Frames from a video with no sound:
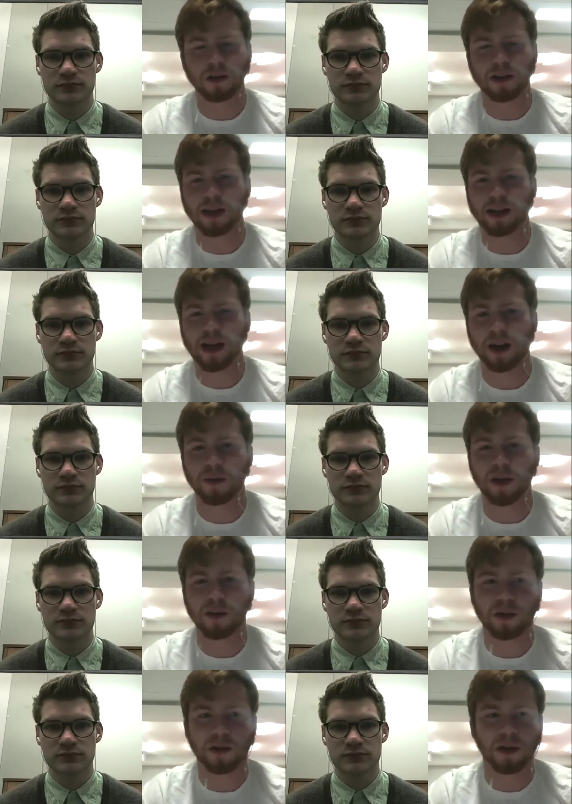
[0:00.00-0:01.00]
Speaker 1: dichotomy
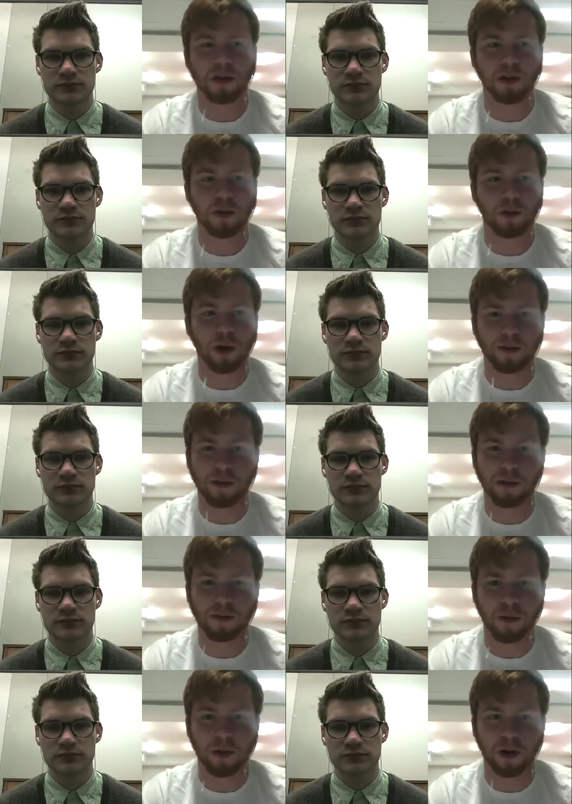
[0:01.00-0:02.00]
between who you want to root
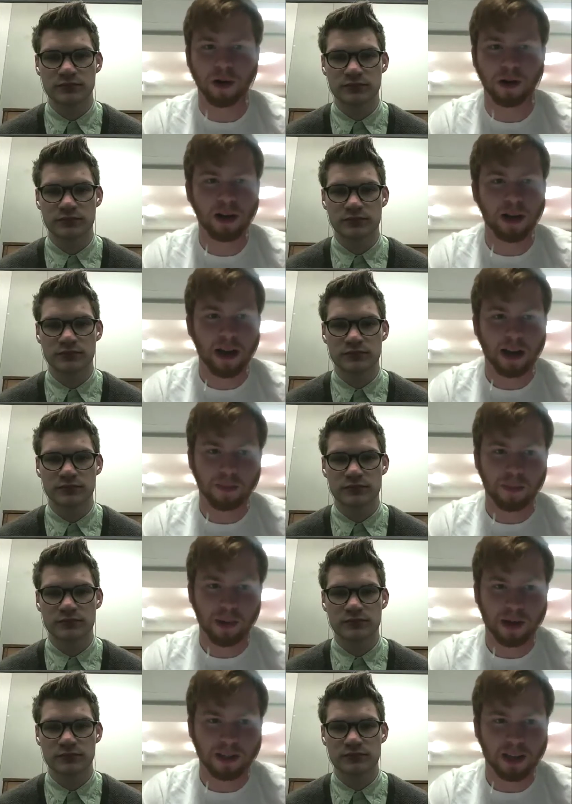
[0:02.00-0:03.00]
for as a
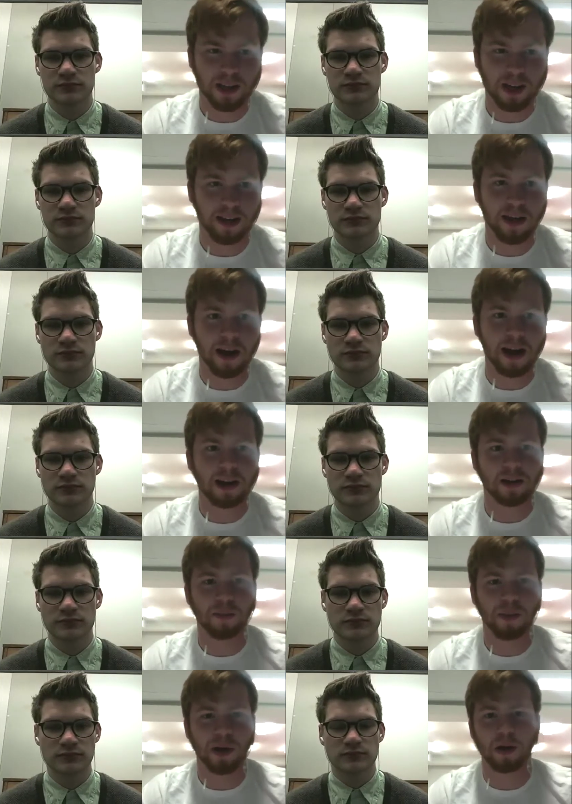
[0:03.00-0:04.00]
person and then as a
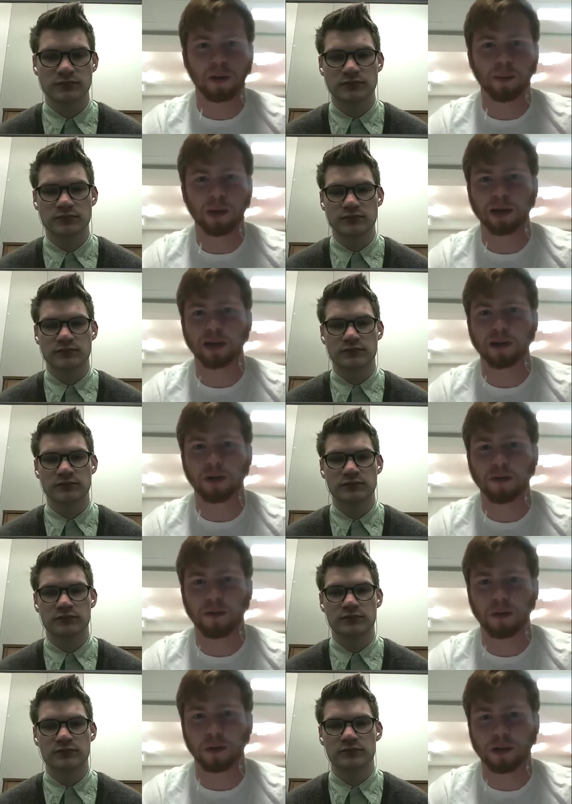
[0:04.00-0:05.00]
bigger political
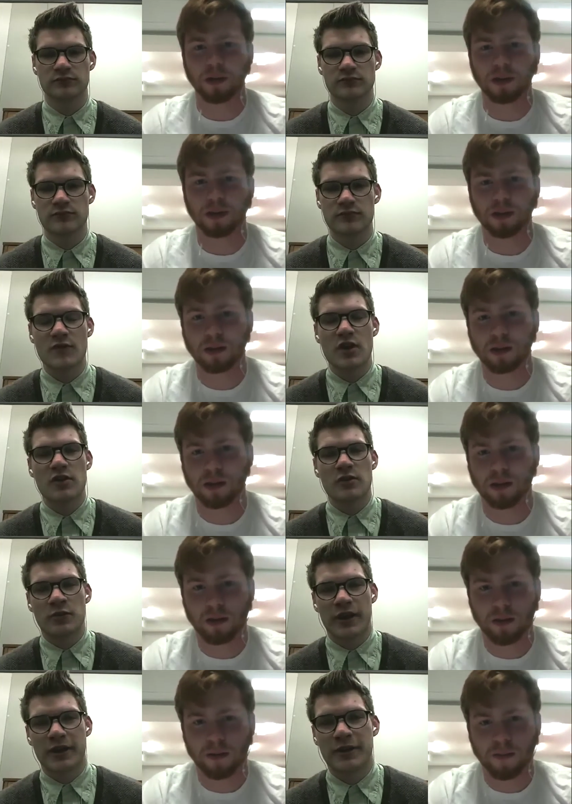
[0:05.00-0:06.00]
force.
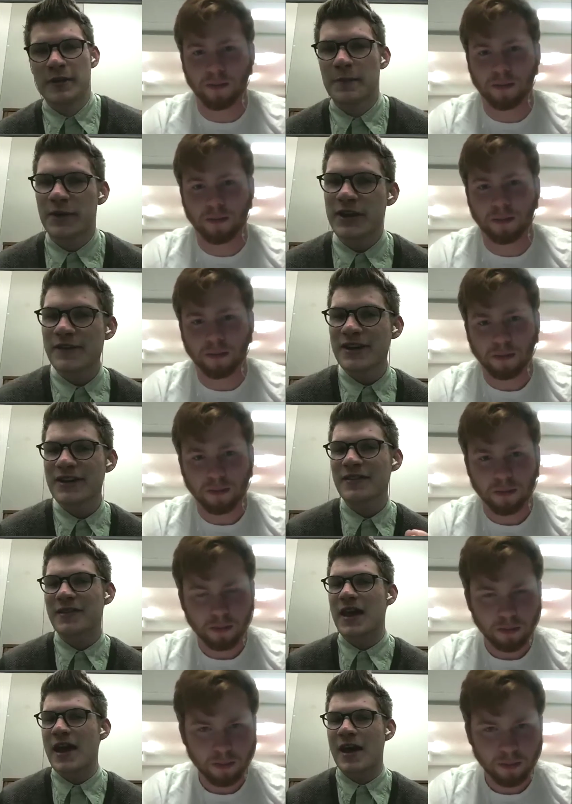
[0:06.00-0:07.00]
Speaker 2: Right. But even
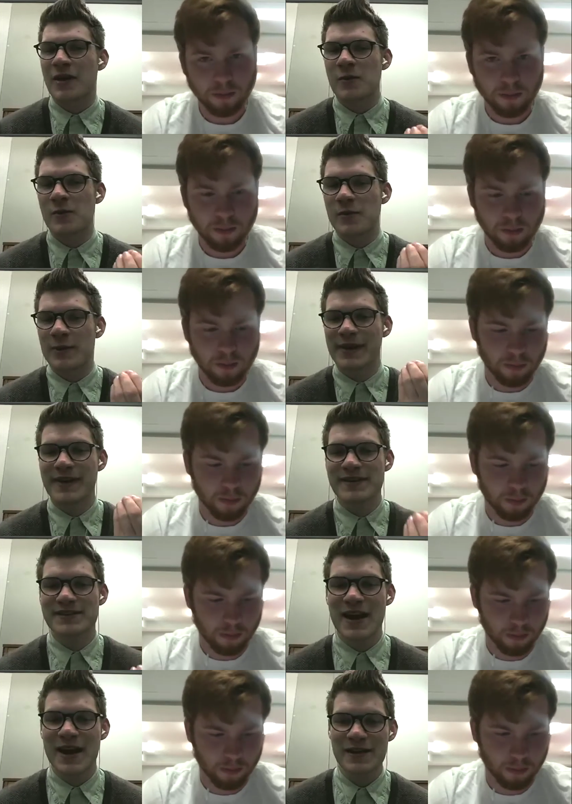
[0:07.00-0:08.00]
in that,
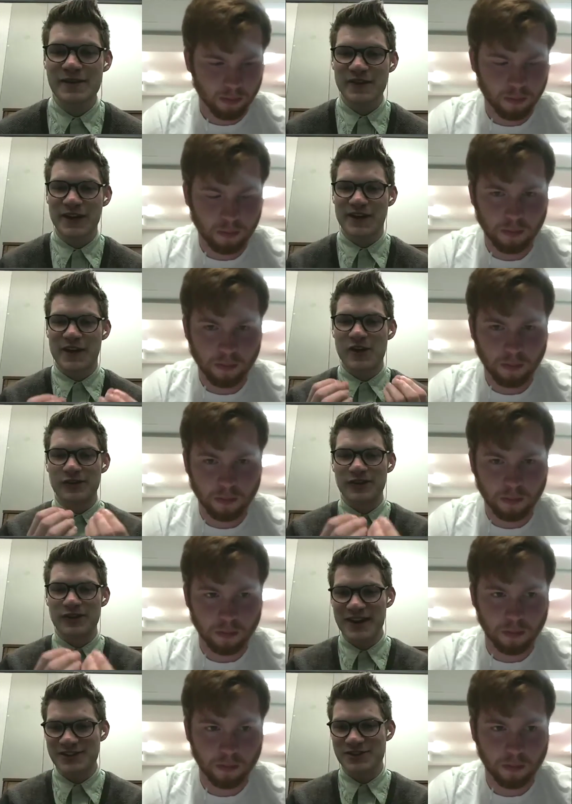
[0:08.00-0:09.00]
he's kind of like a
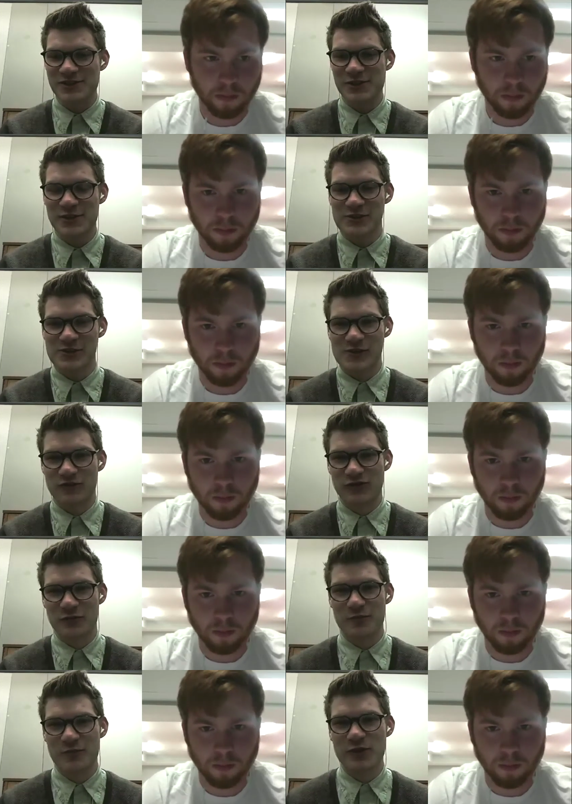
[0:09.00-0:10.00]
Lannister
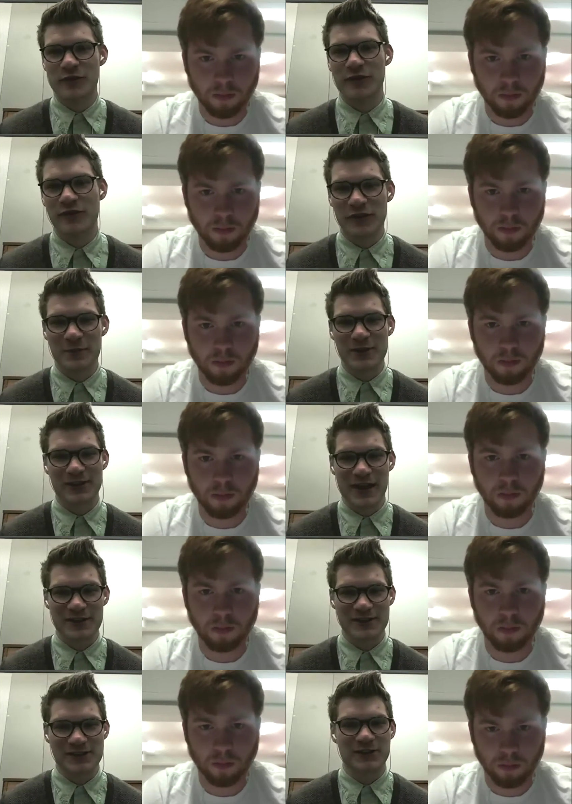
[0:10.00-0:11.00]
removed from the
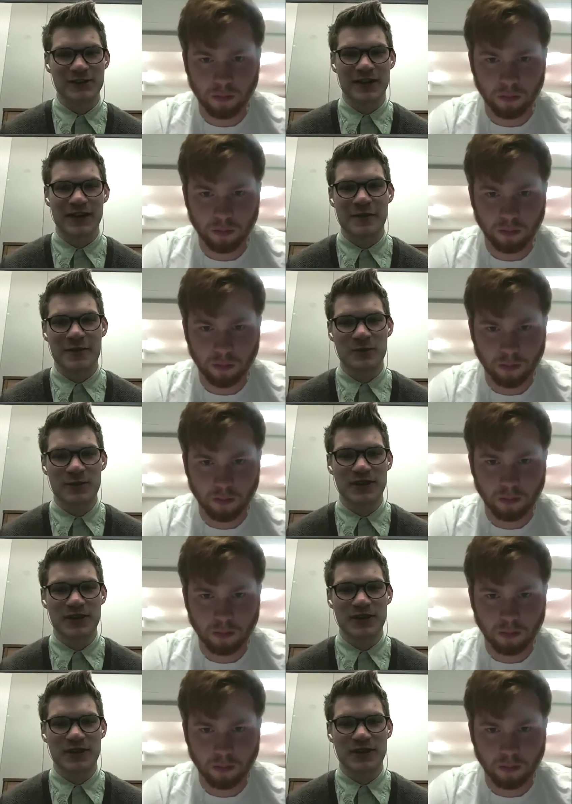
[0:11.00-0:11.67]
Lannister clan. I